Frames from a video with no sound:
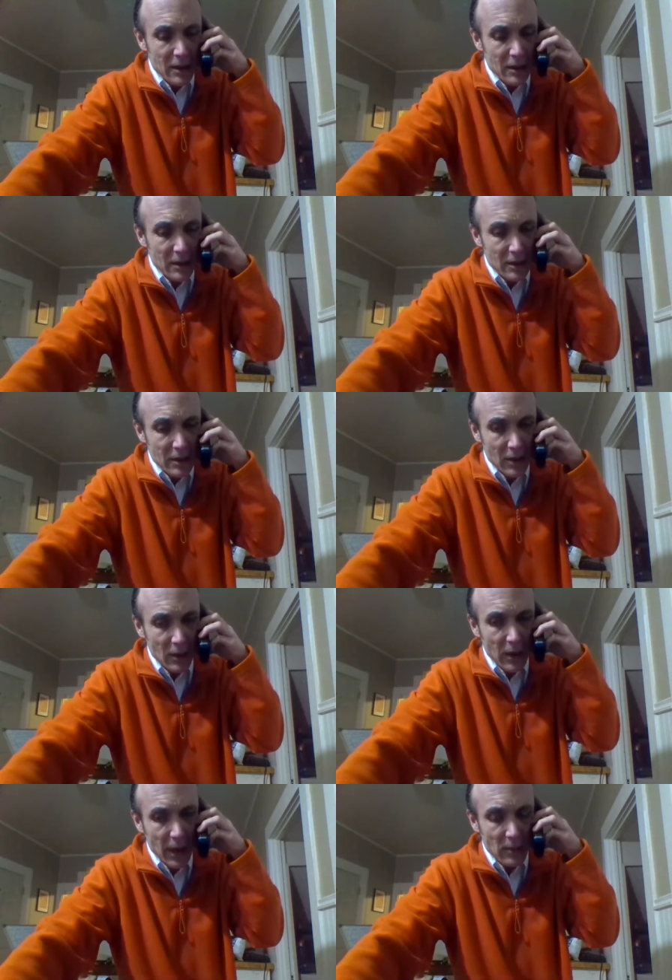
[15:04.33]

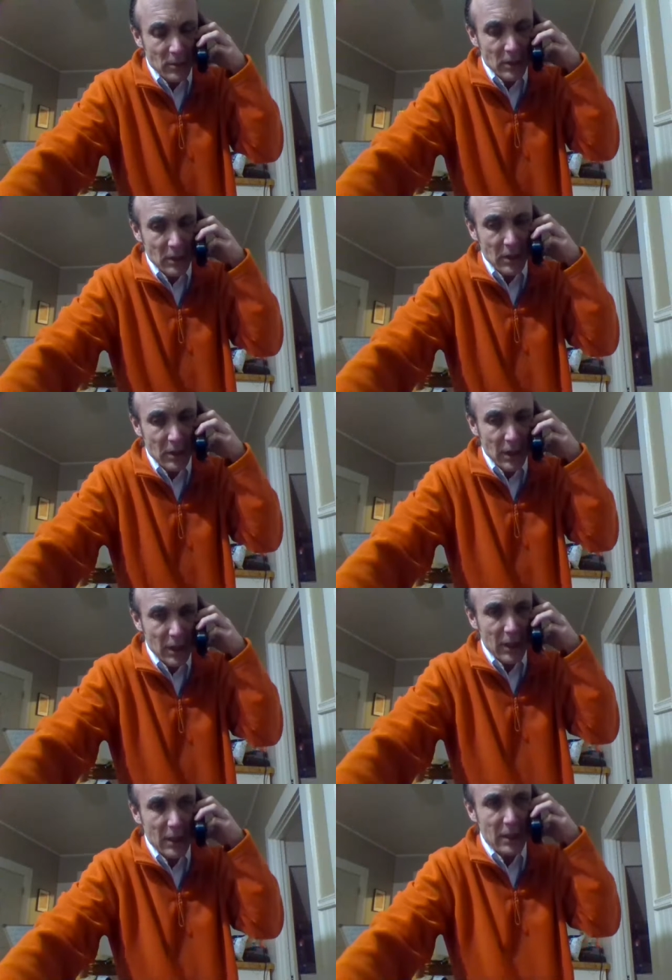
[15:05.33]
So absolutely,
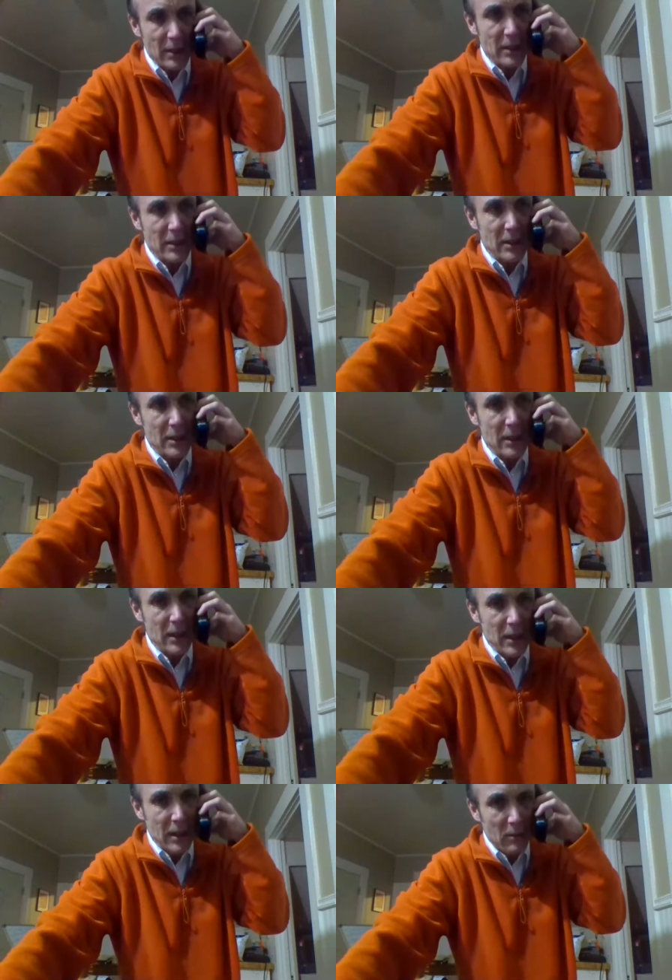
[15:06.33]
he's
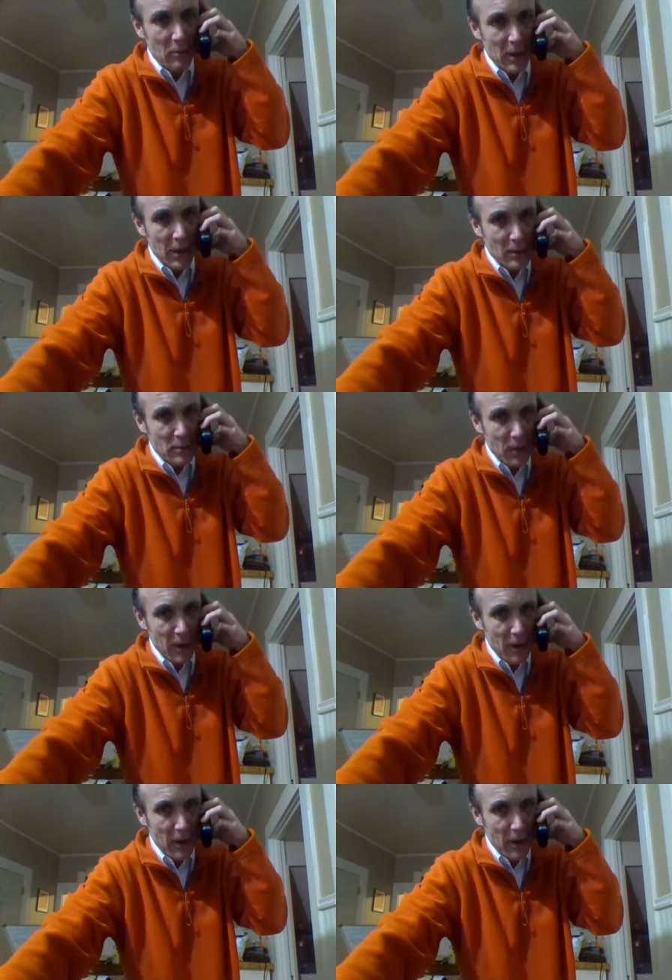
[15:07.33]

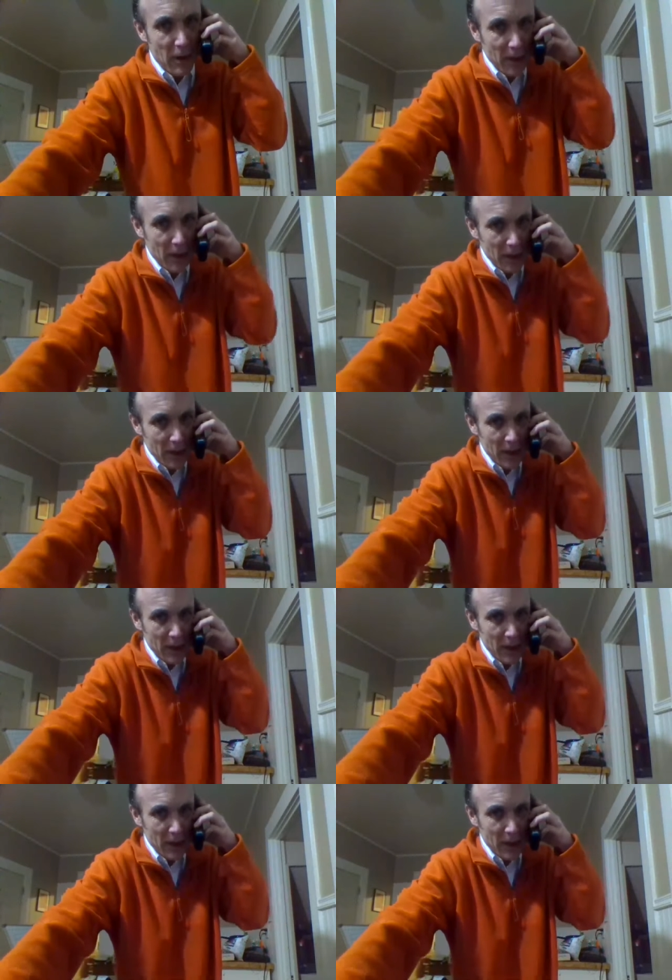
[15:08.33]
part of my.